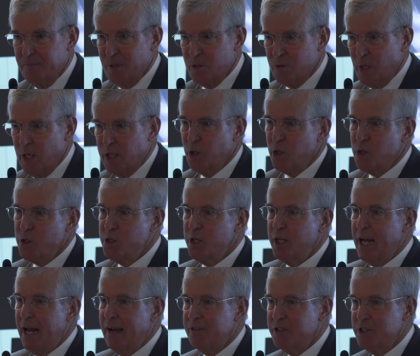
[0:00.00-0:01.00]
So I encourage
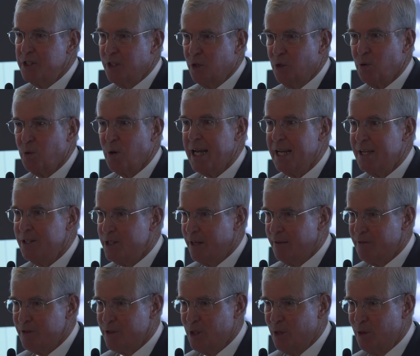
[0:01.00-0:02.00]
you to have a great
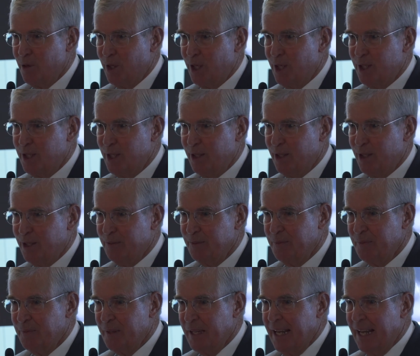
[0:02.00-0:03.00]
Jeffersonian dinner,
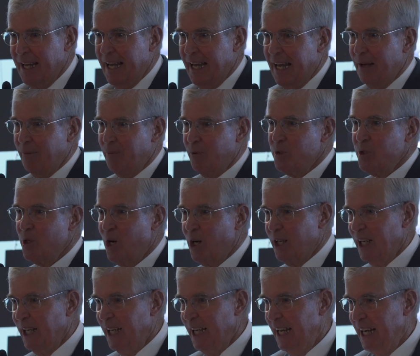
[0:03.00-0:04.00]
and we'll
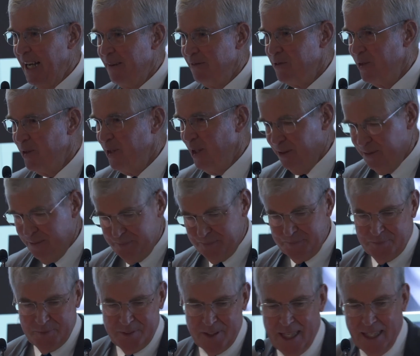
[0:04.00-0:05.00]
talk again after dinner.
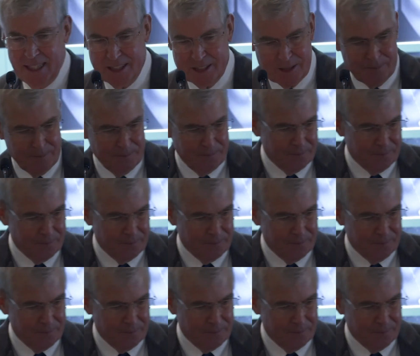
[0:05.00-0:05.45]
Thanks.